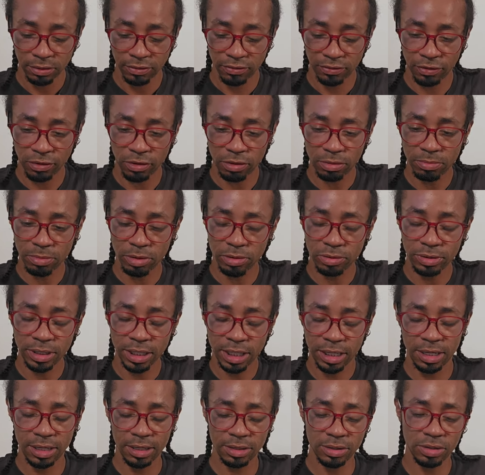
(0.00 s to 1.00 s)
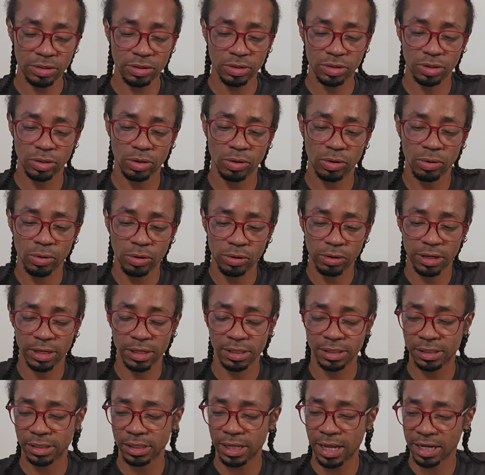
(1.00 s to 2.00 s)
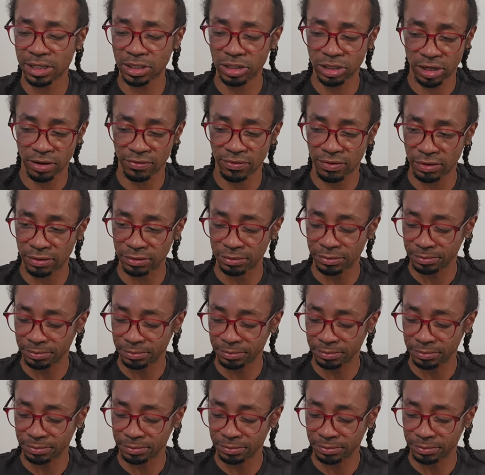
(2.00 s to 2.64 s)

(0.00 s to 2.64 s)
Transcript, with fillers: Full moon in Taurus. Last shuffle.